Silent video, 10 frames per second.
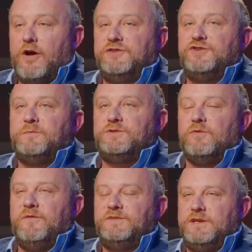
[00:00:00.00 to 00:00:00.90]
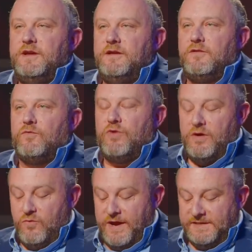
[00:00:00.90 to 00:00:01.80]
All right, Jim. So we've seen
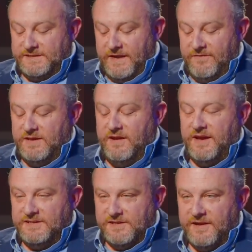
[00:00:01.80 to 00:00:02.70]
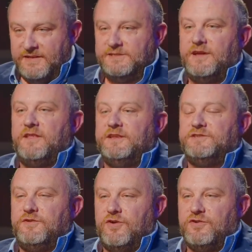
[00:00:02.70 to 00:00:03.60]
runway safety incidents and
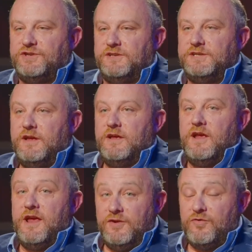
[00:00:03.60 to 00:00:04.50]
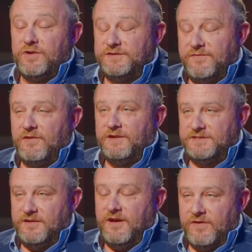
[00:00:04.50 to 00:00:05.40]
these incursions increase
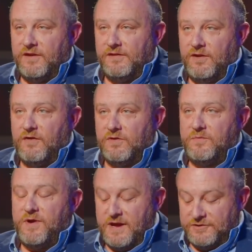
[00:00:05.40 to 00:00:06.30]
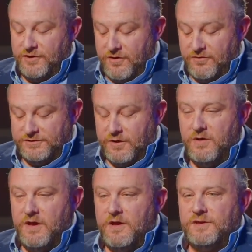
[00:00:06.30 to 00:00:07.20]
fairly significantly over the mm-hmm. past year or
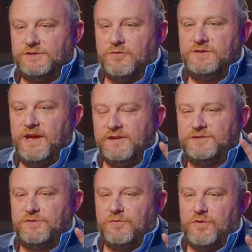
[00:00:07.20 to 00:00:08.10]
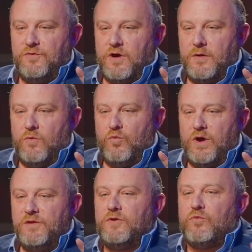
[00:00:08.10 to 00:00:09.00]
so. So take us through uh,
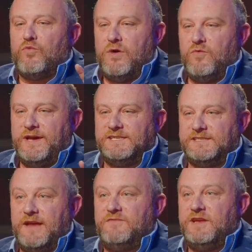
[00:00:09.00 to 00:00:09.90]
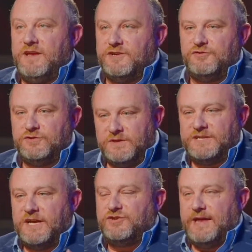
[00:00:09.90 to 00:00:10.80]
what are the runway safety issues?
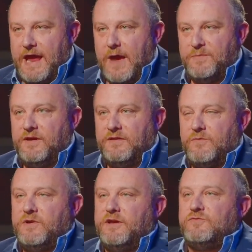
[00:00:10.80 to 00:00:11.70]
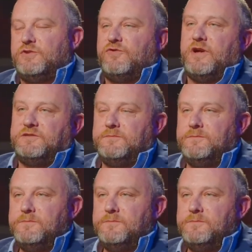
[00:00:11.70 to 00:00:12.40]
What's actually happening that we need to address?